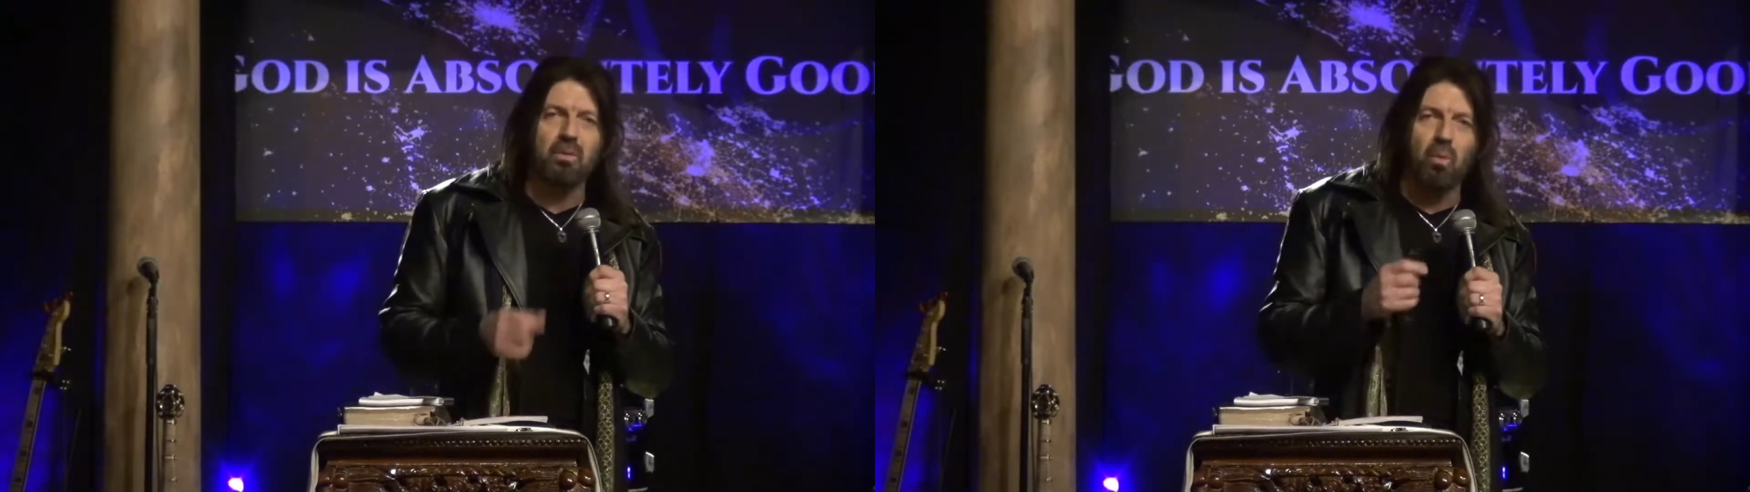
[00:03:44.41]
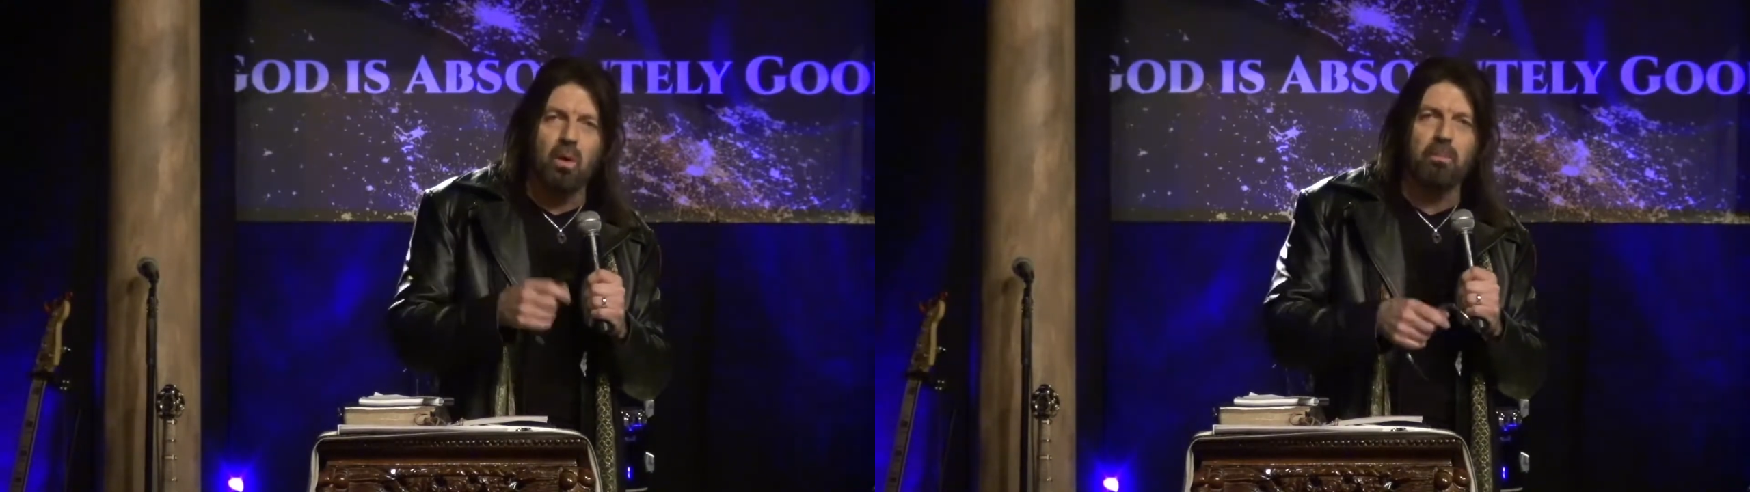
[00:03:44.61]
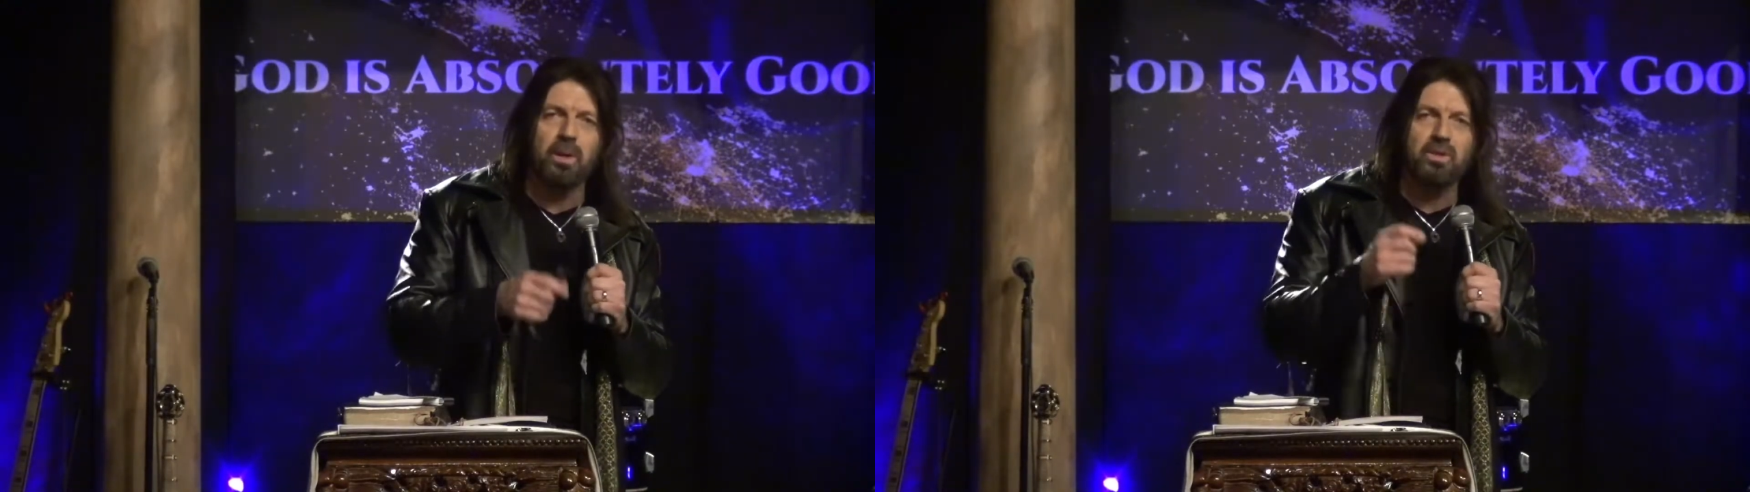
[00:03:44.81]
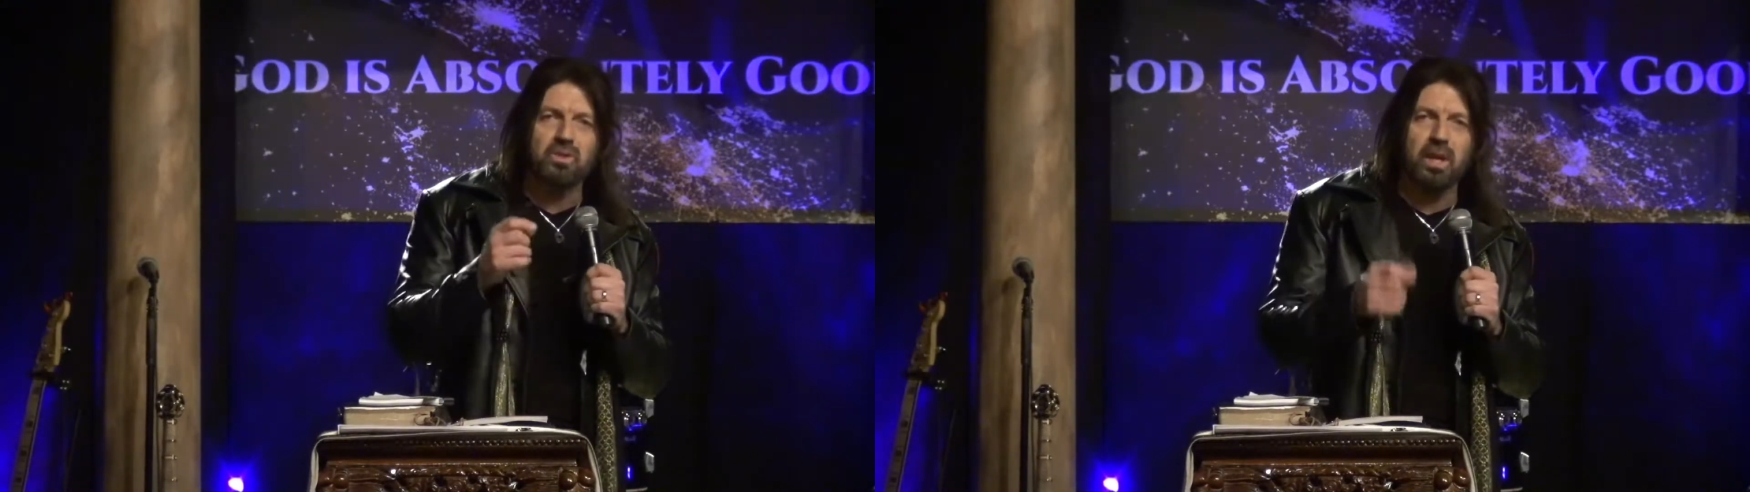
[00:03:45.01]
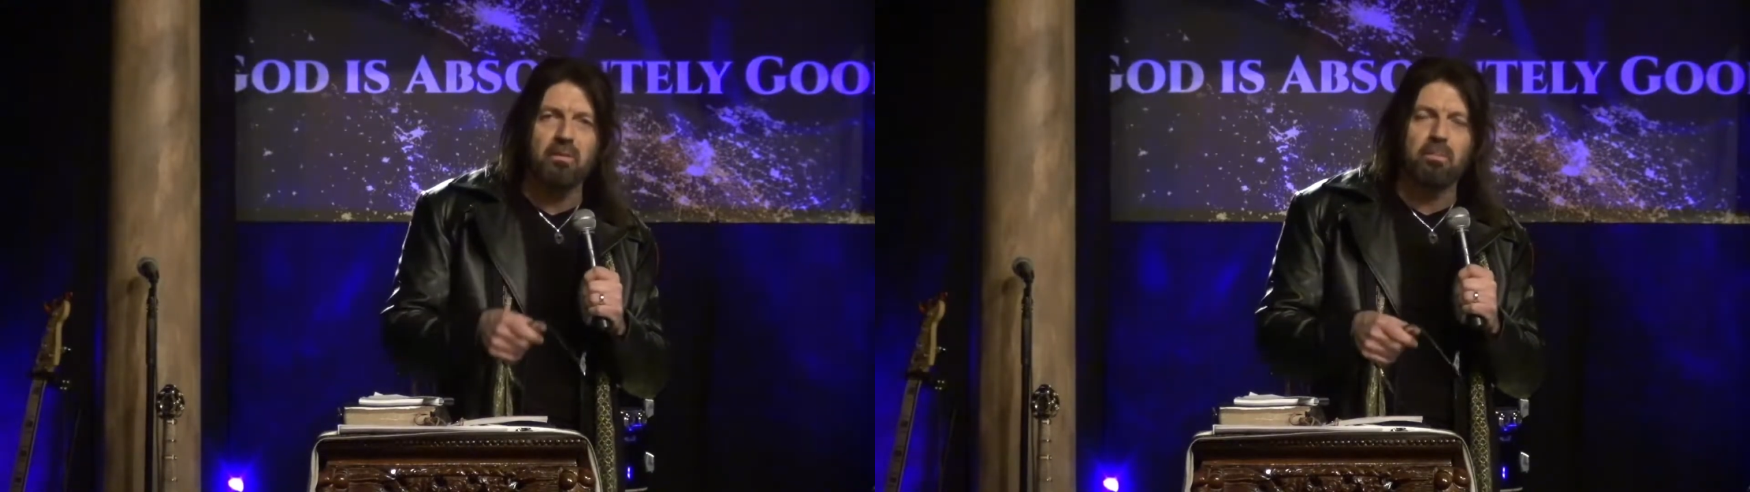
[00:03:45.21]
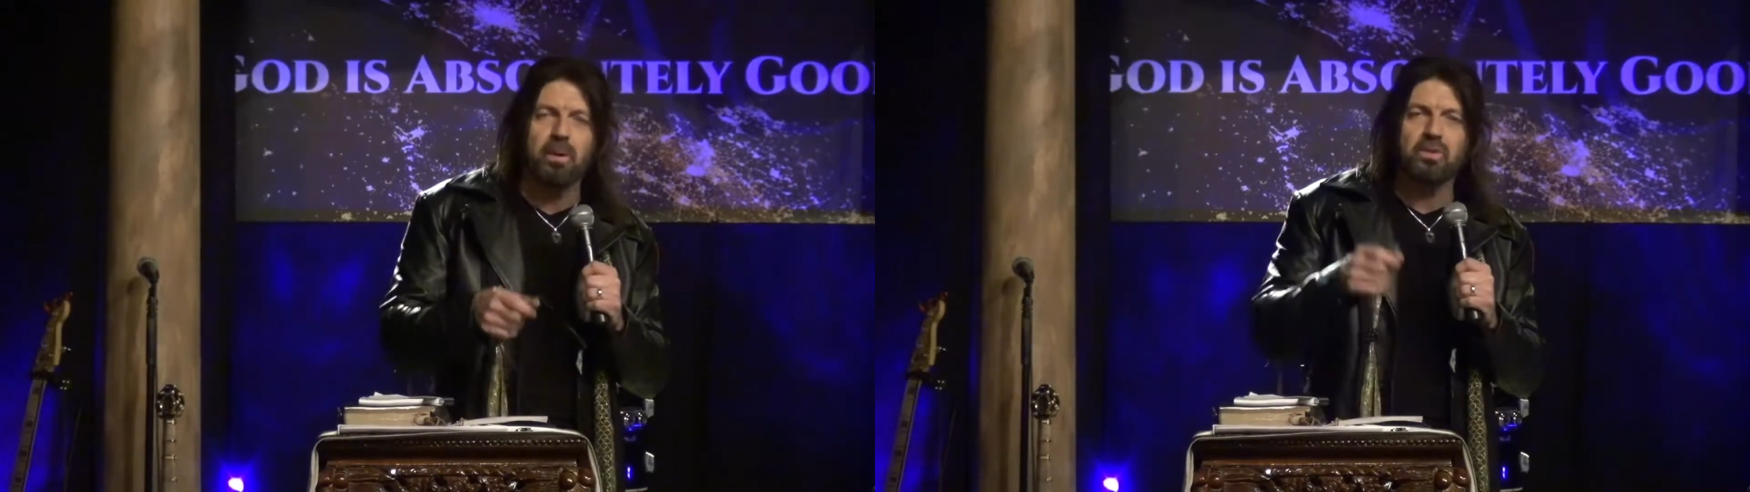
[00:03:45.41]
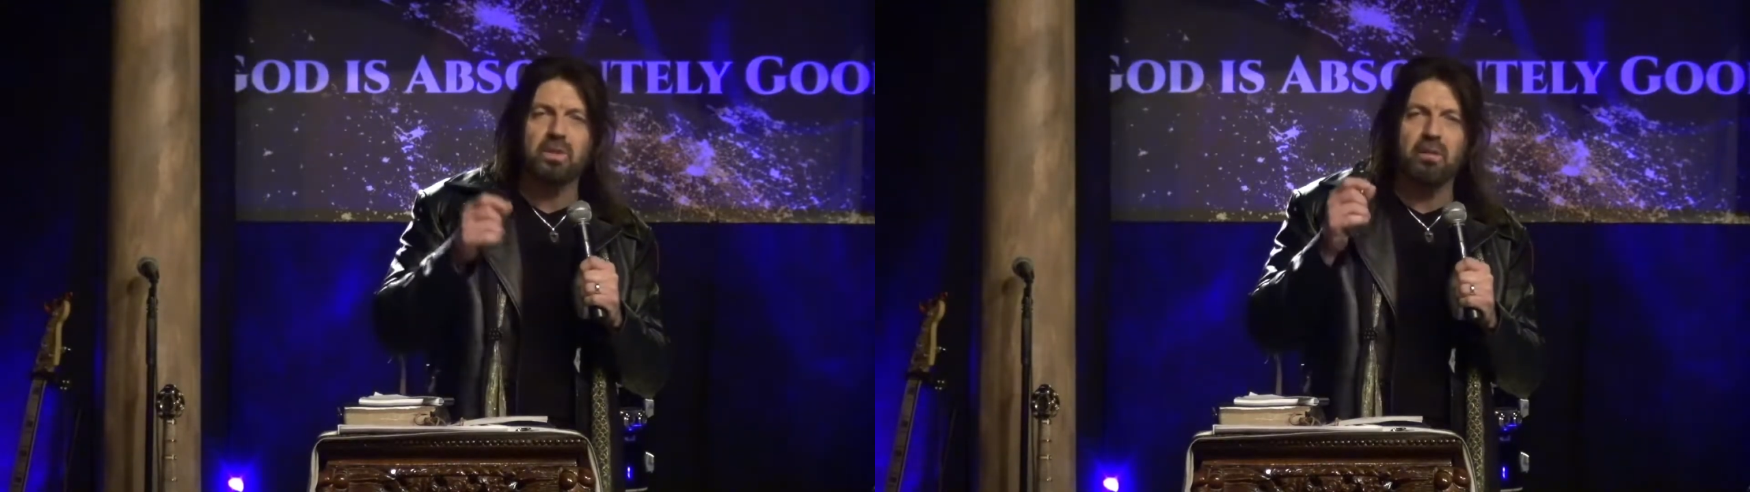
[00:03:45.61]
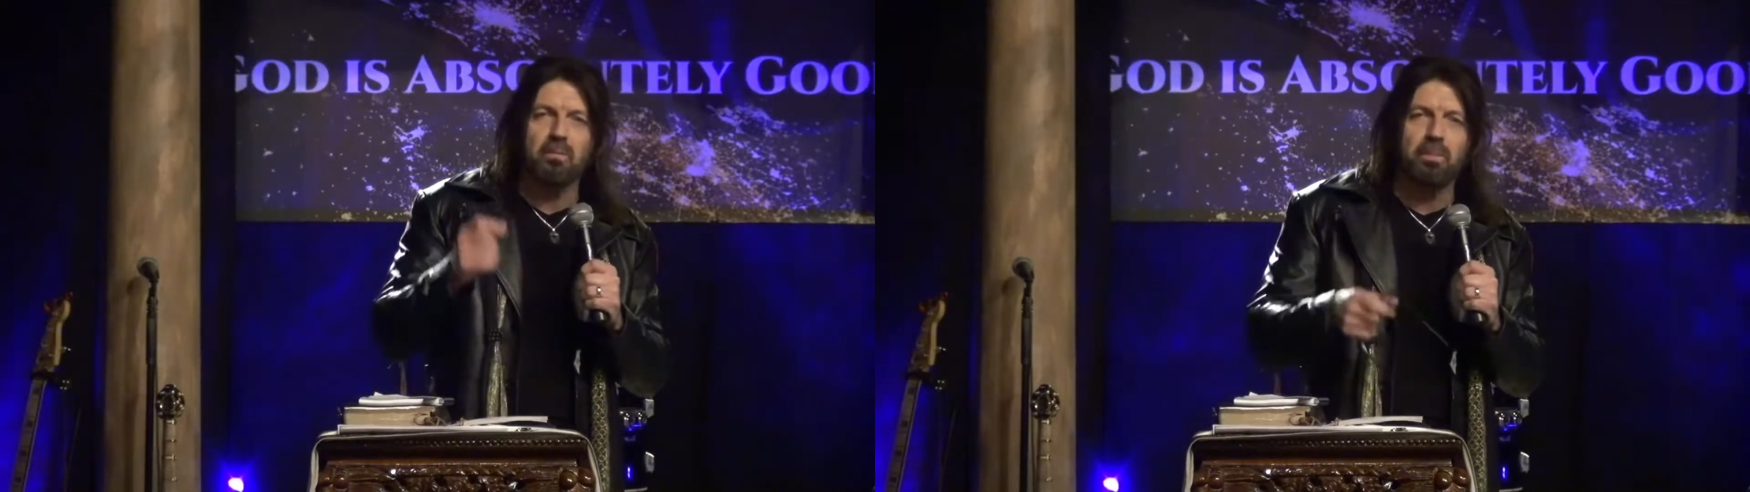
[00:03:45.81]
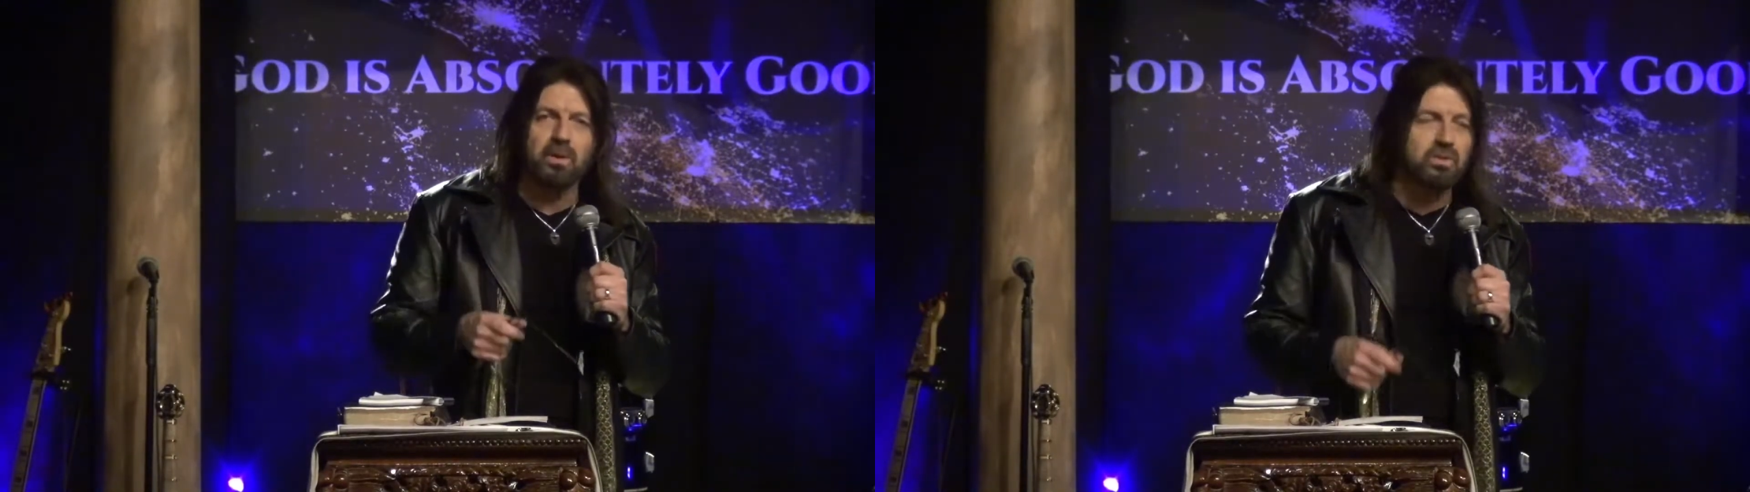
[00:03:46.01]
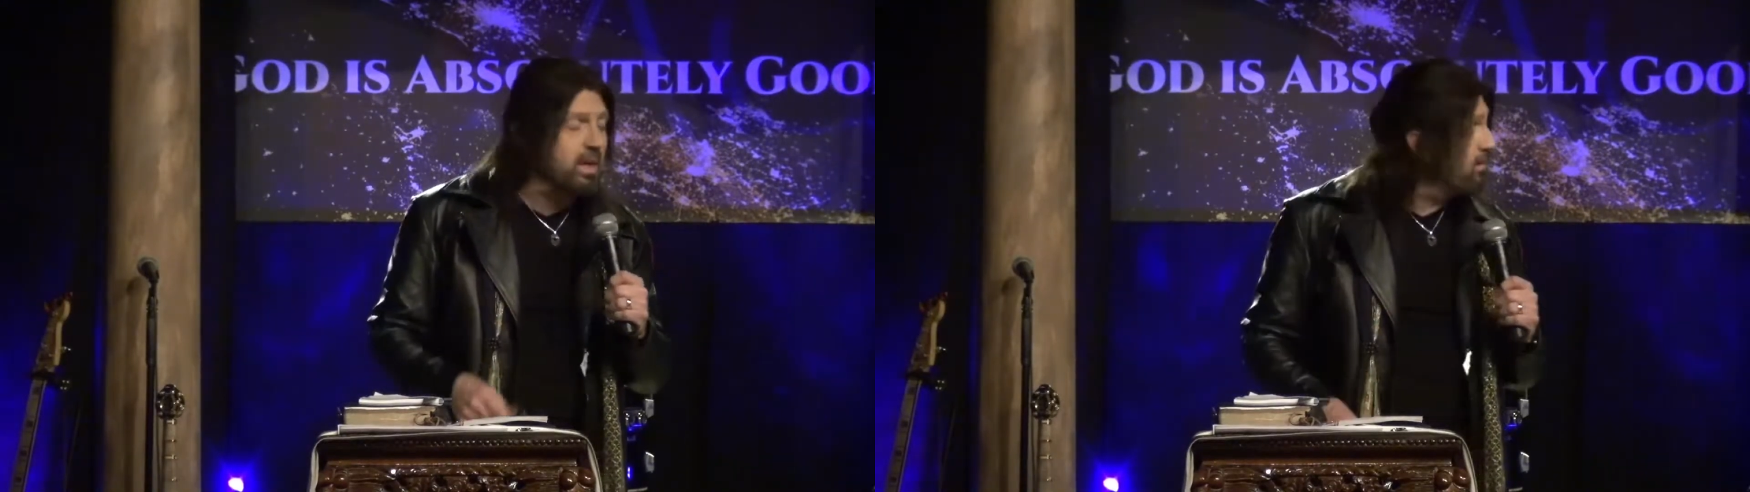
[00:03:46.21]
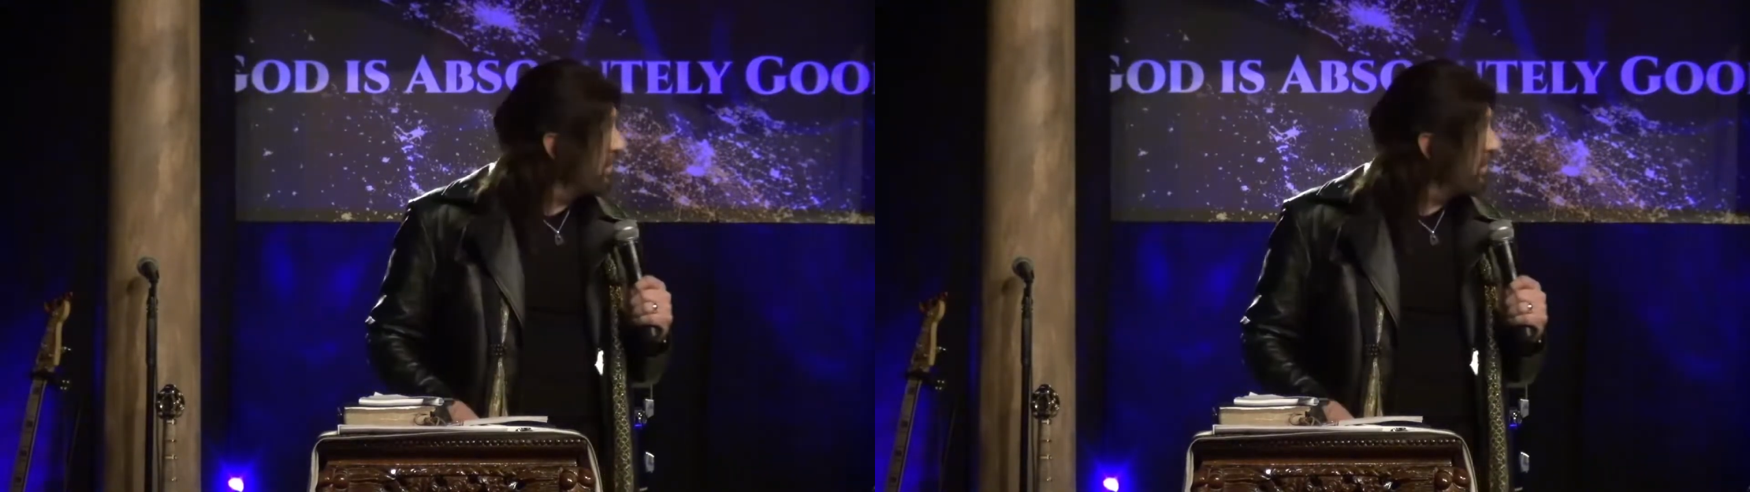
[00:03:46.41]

1 plus 7 plus 7 plus 7, it